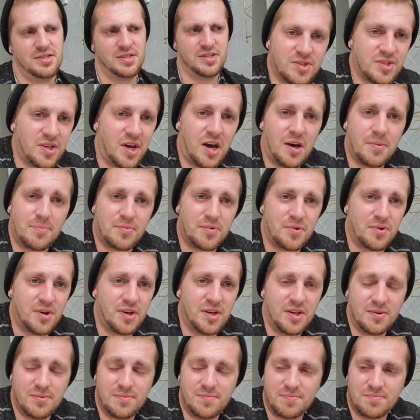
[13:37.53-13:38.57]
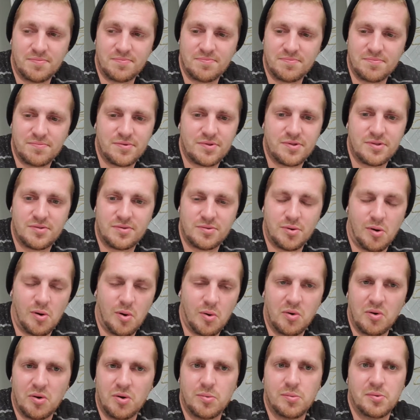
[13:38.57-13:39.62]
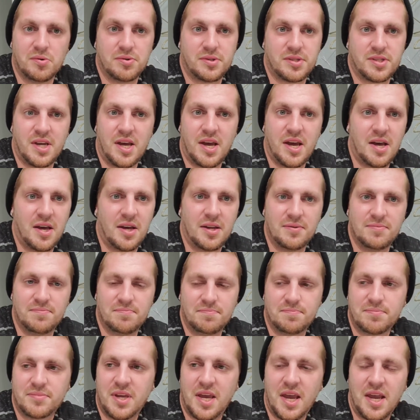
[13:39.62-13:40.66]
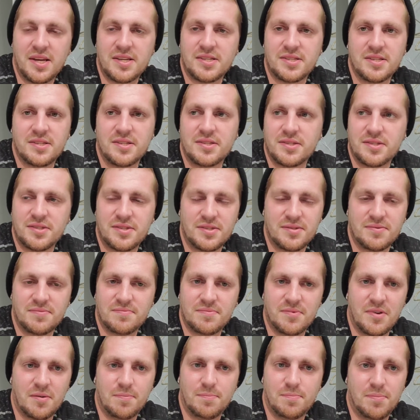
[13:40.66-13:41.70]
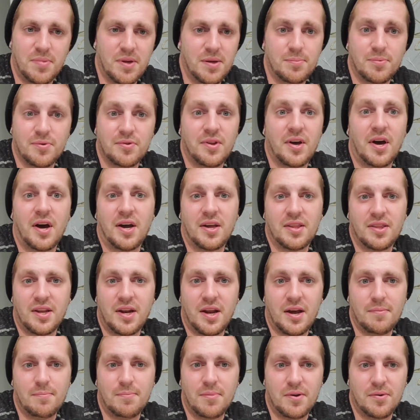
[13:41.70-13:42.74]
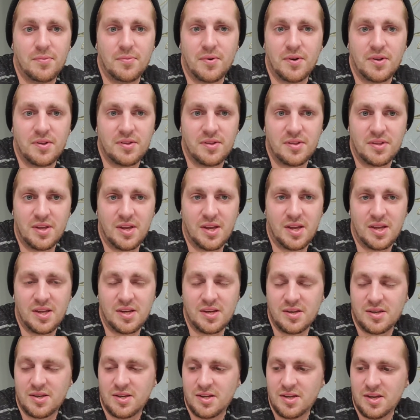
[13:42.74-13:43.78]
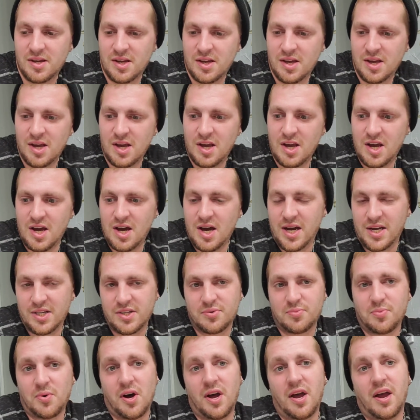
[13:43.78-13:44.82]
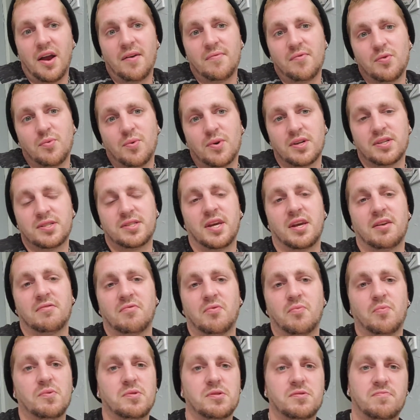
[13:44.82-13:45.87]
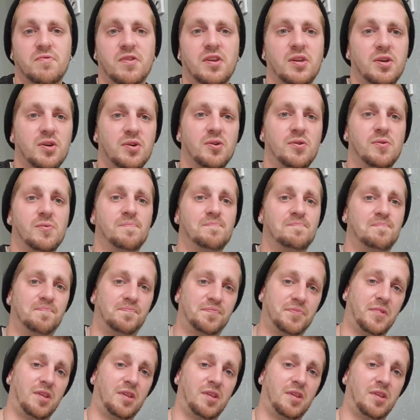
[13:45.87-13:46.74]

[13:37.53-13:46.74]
This top 3 horrible, sad cases of people dying that I've been with. And I just want everyone to take from this video